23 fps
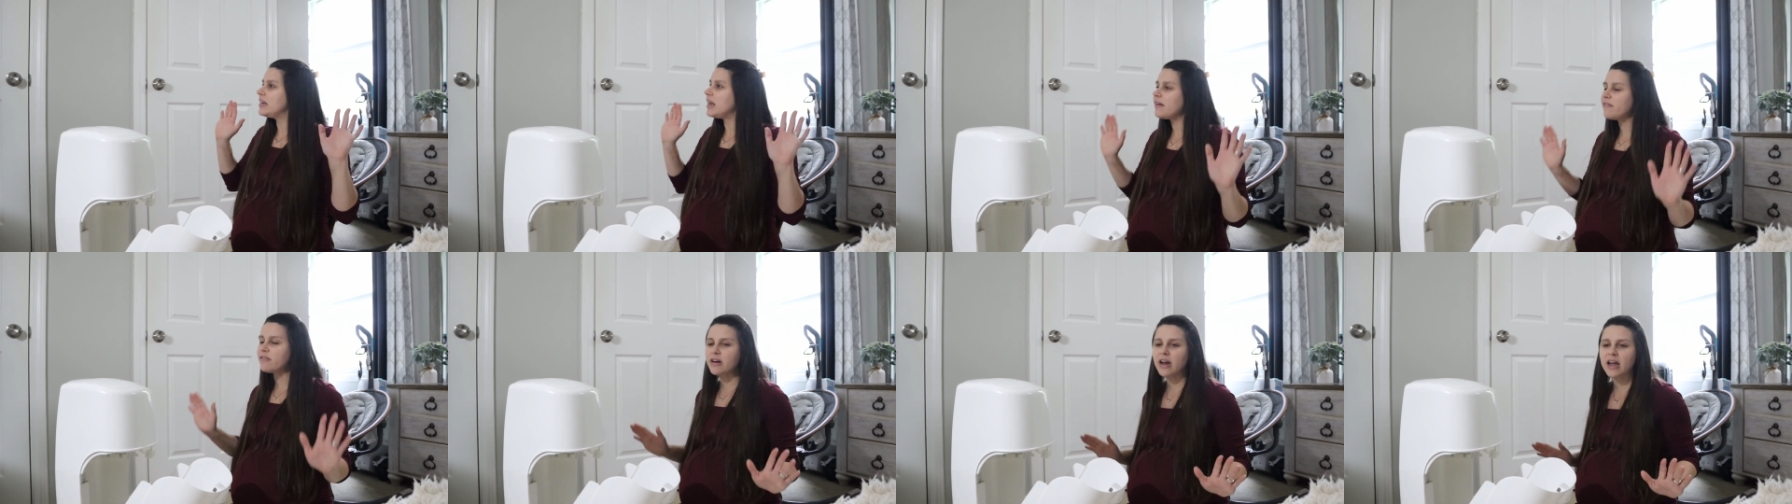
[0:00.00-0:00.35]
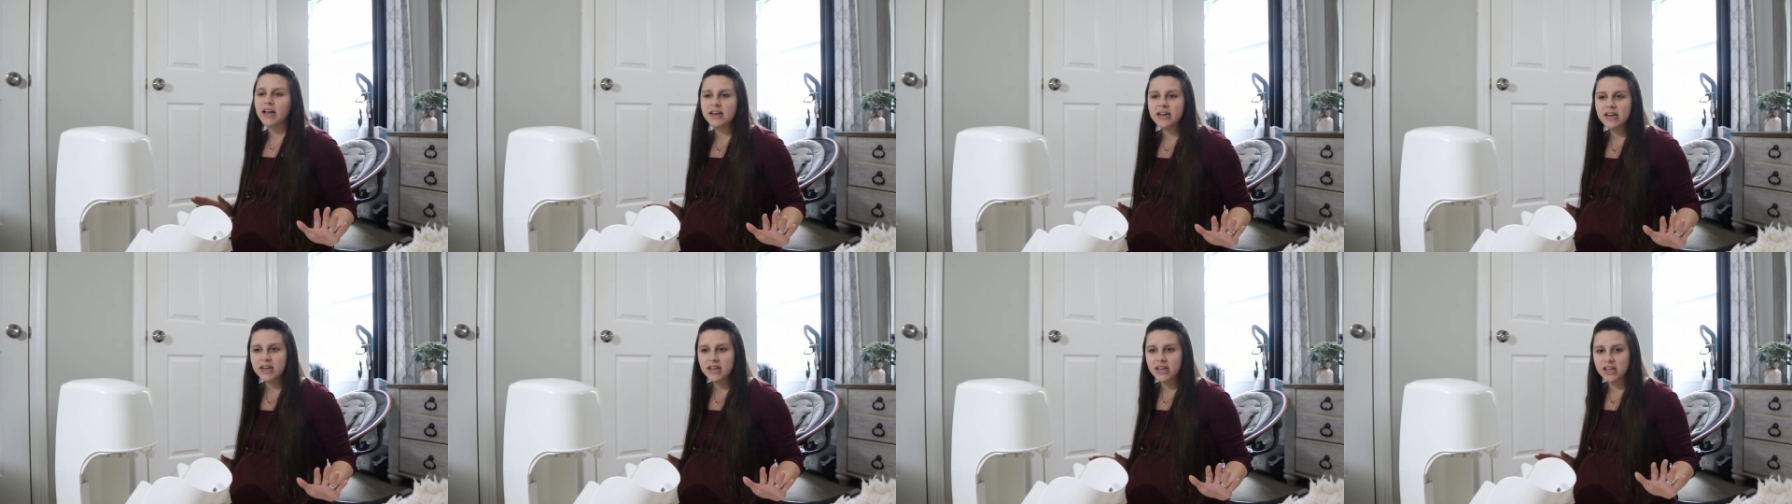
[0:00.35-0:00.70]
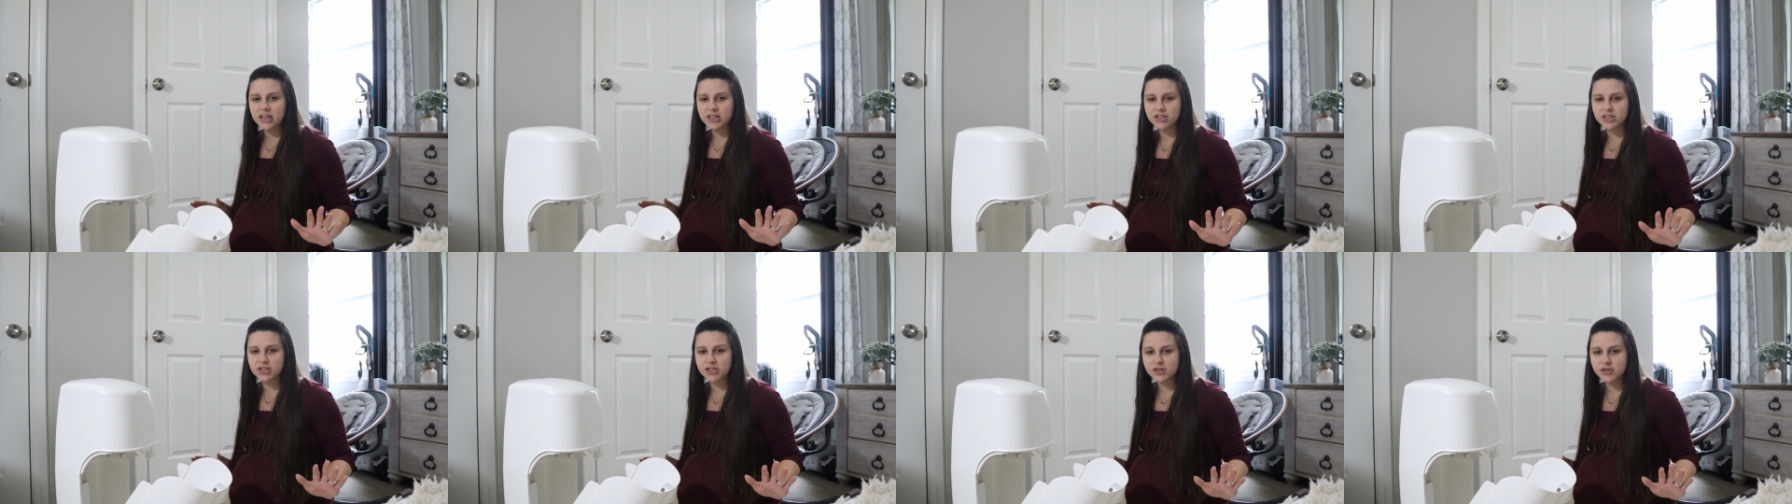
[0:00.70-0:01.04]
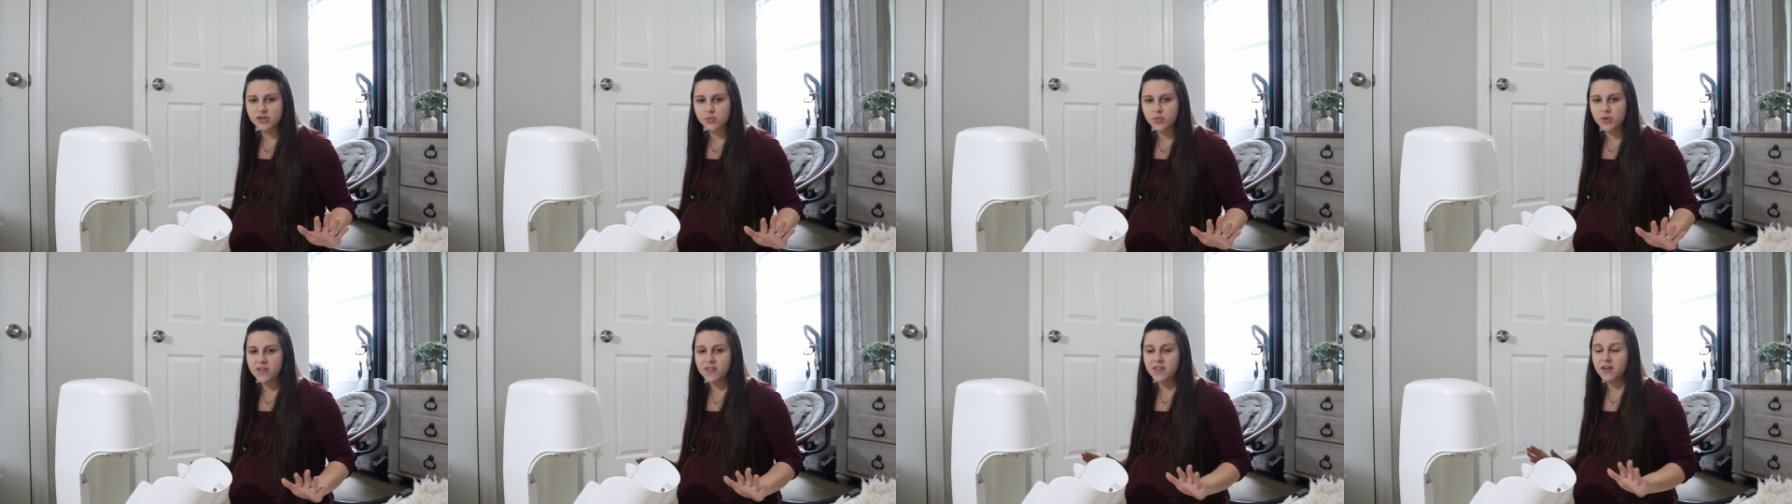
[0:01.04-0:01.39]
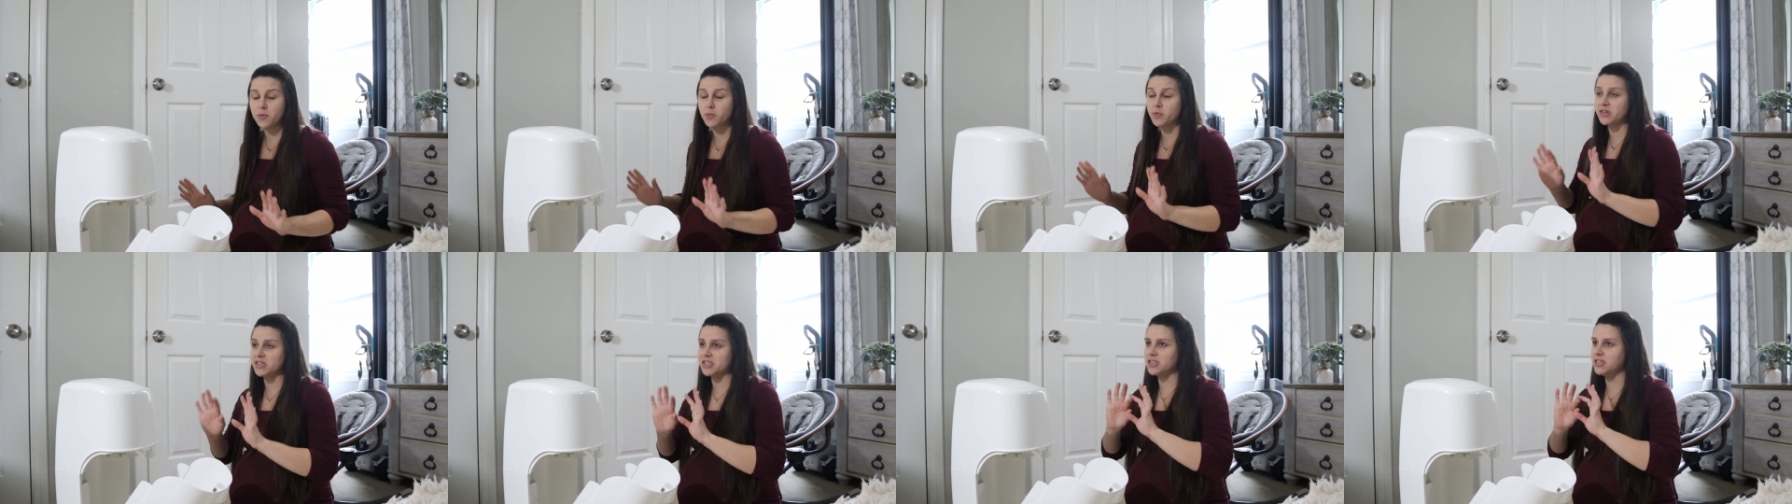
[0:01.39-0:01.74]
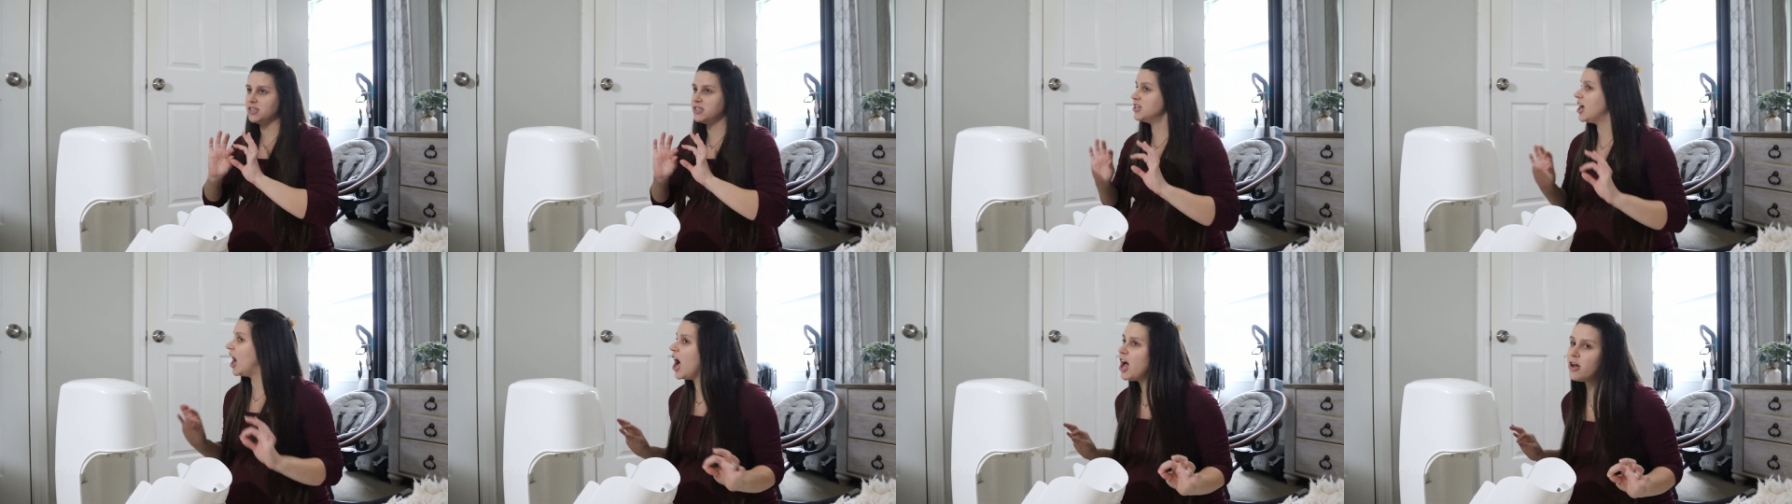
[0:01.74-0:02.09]
never had any issues with it, was
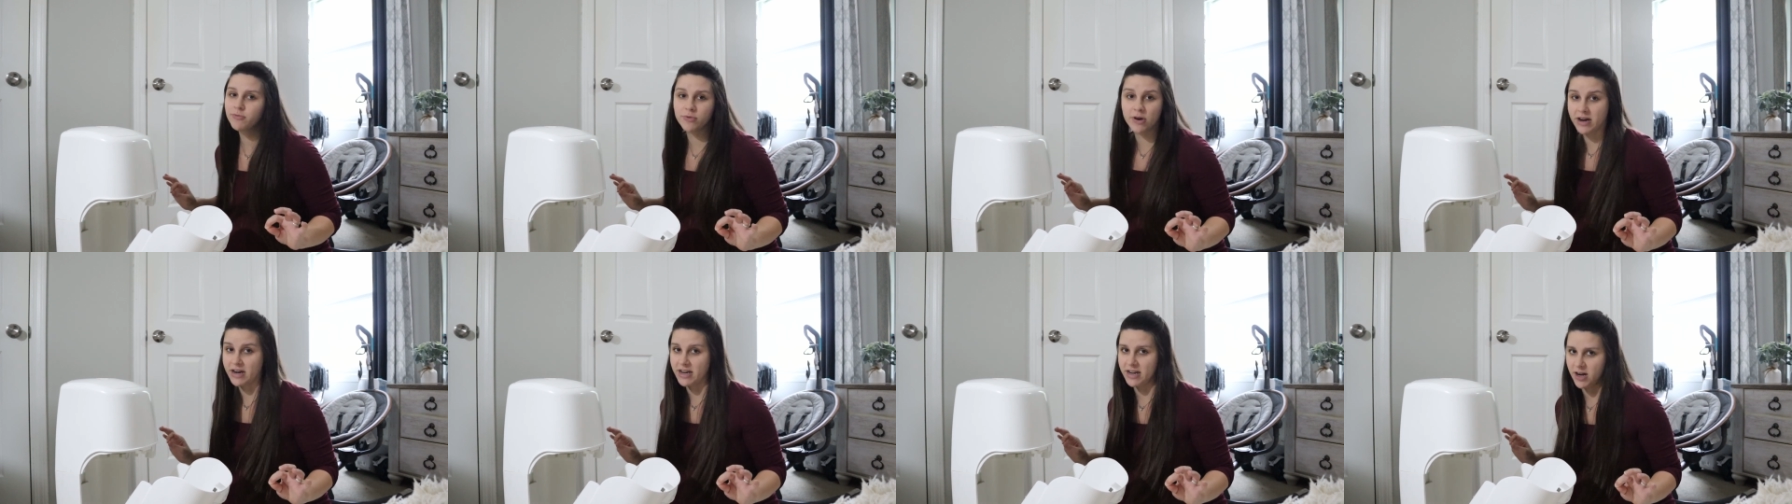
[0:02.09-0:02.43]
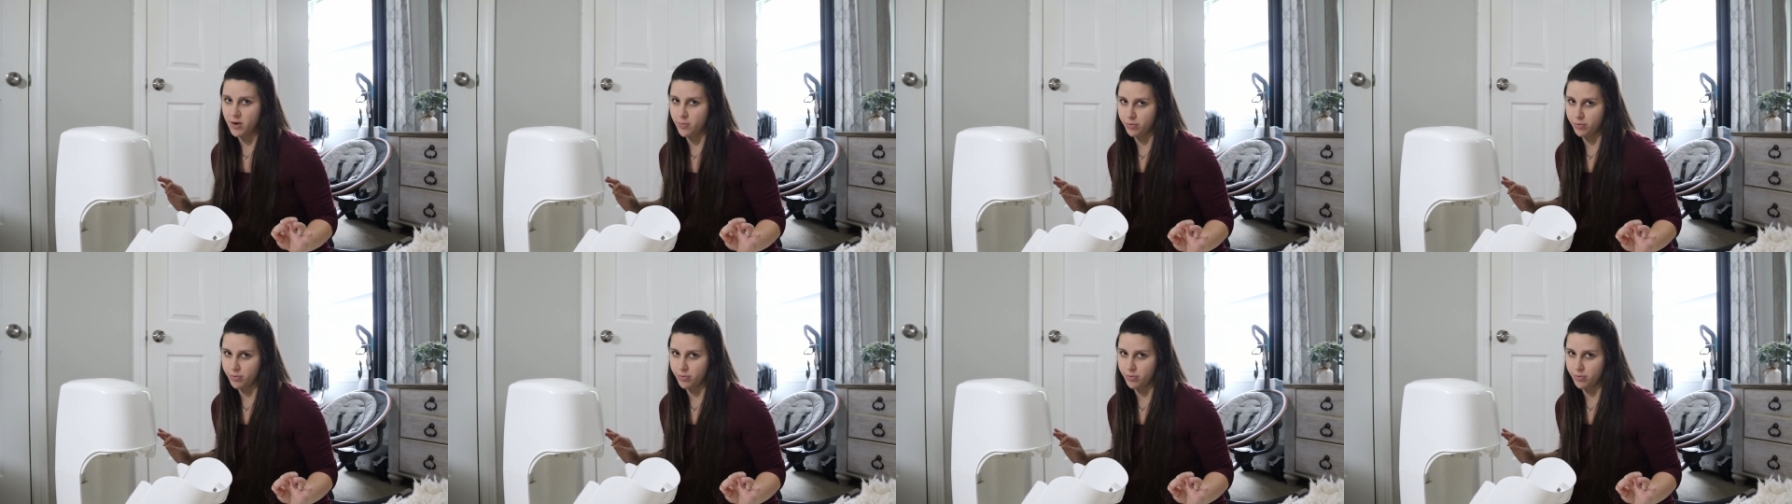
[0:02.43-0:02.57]
not ready